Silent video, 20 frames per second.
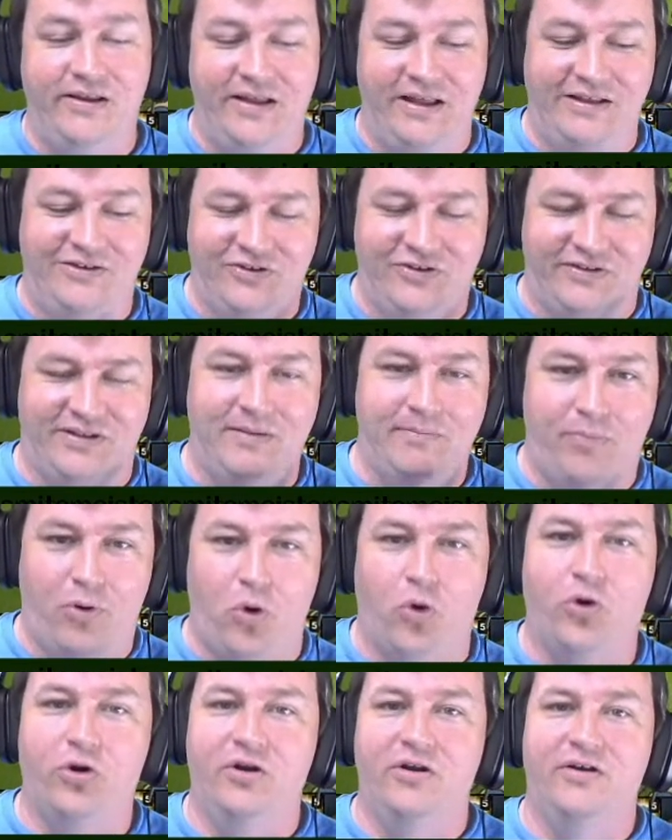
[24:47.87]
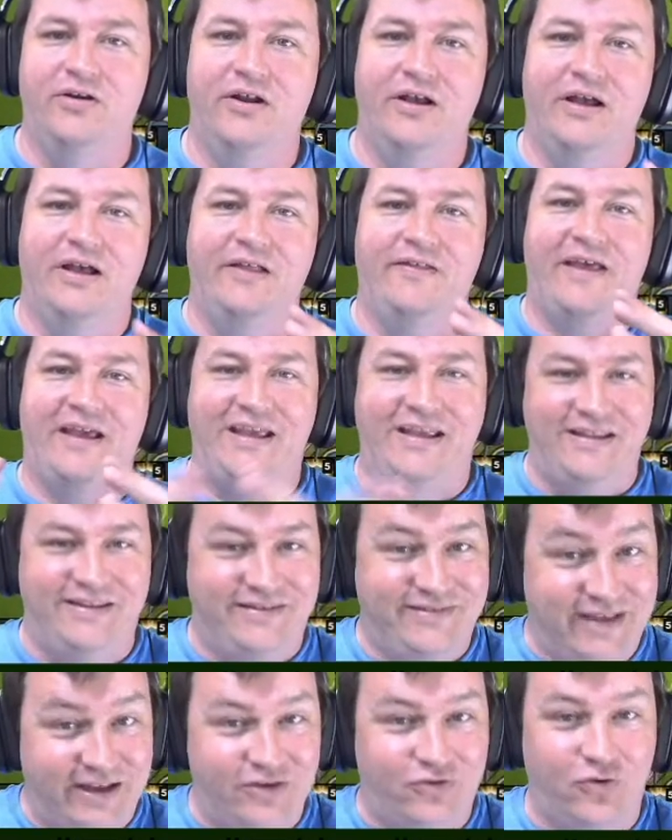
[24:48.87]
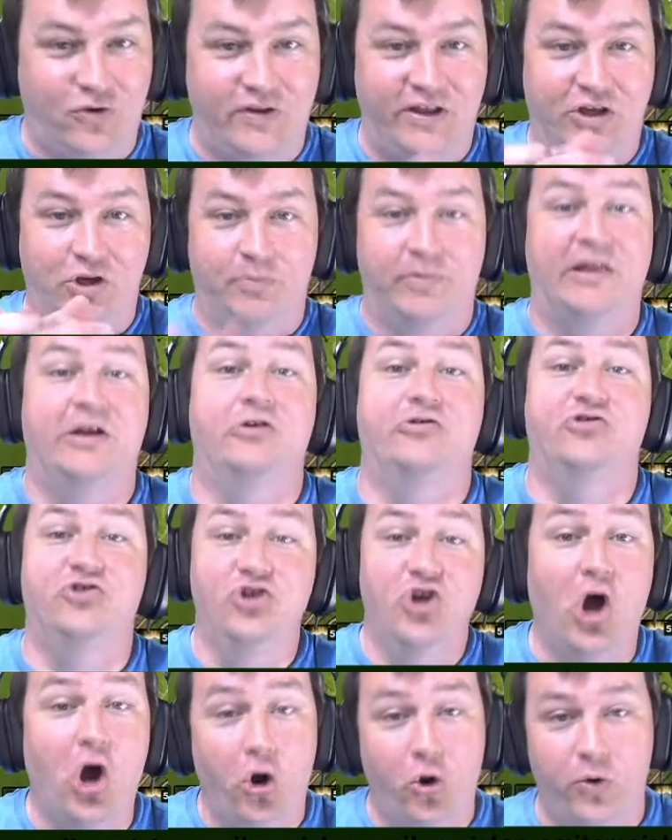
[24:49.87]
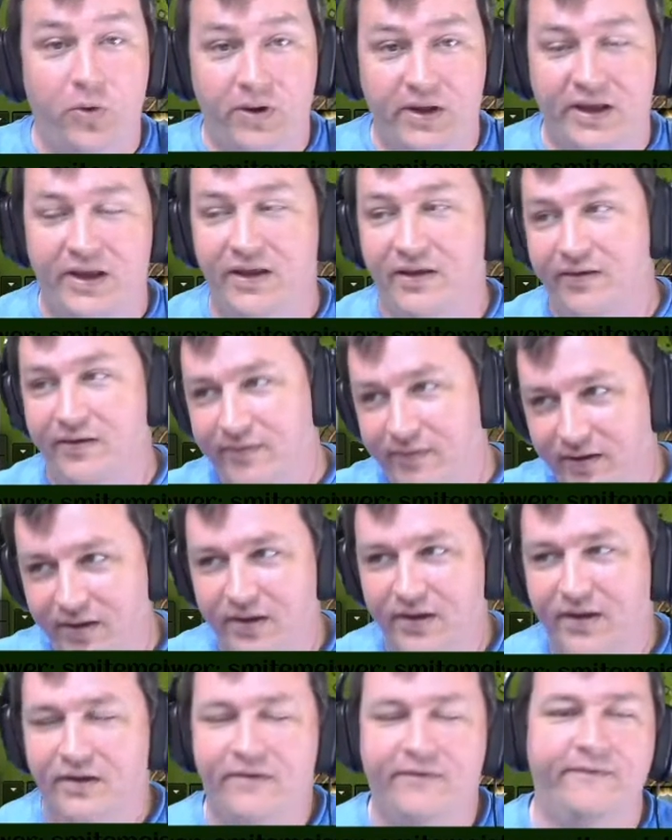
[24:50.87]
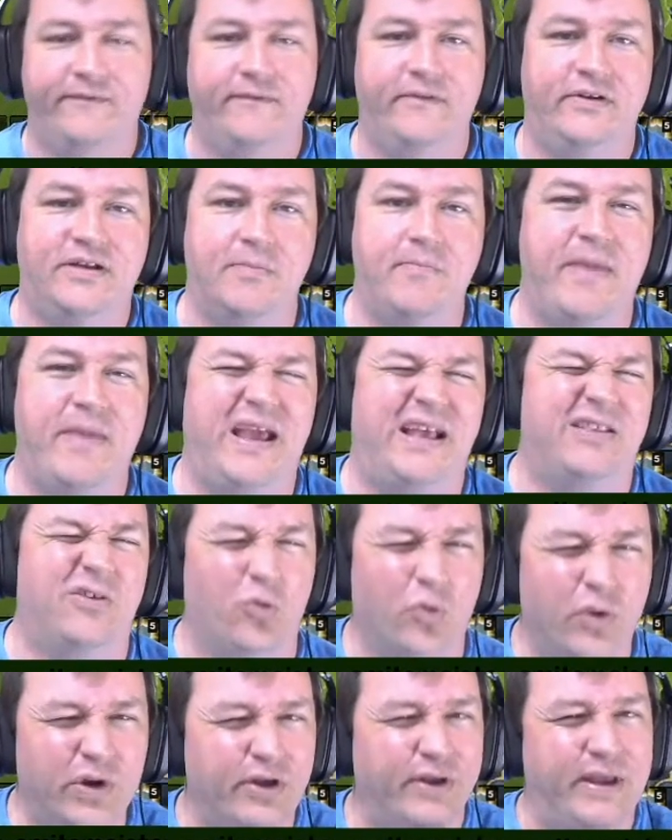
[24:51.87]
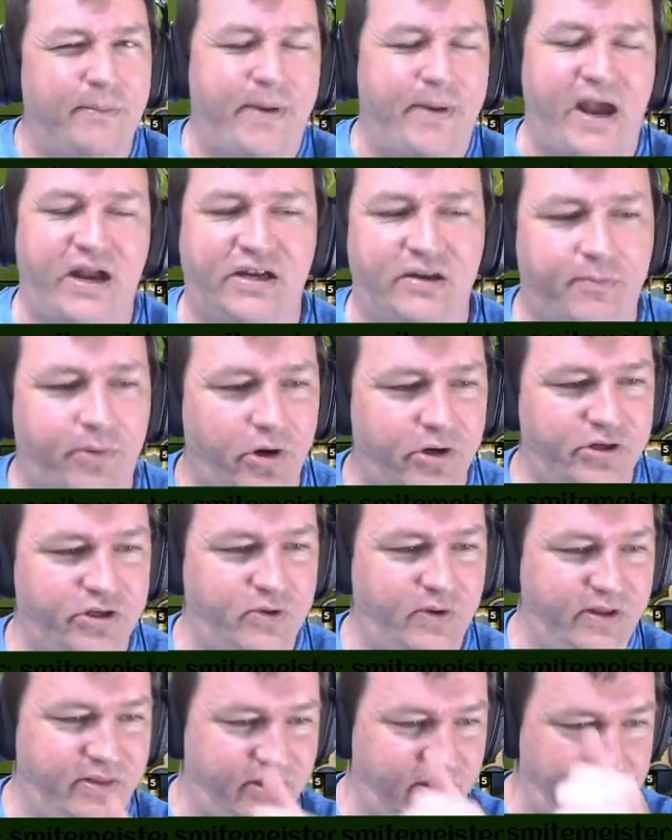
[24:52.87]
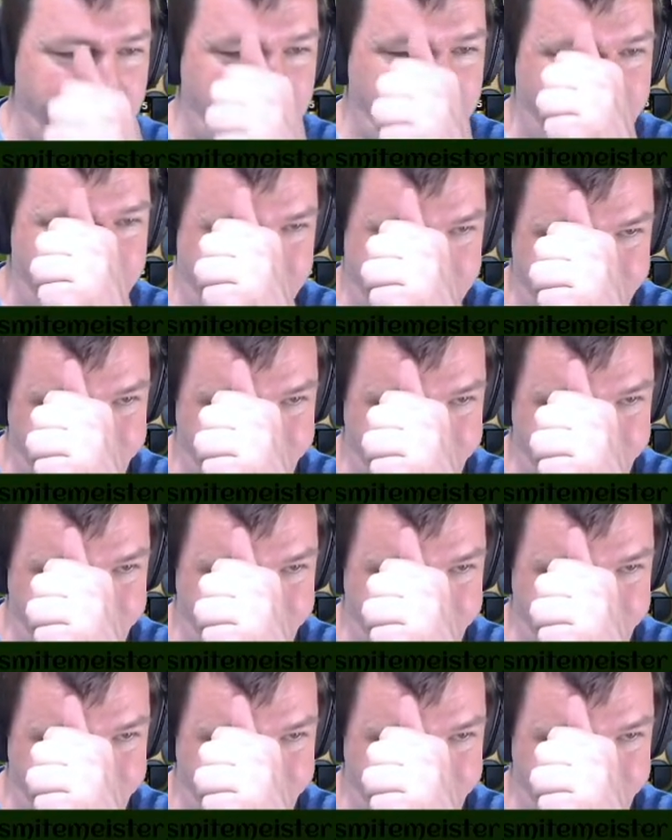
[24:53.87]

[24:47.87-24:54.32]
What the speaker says: It's just important that he's central and your players know who he is to make the real impact of part 2, I think.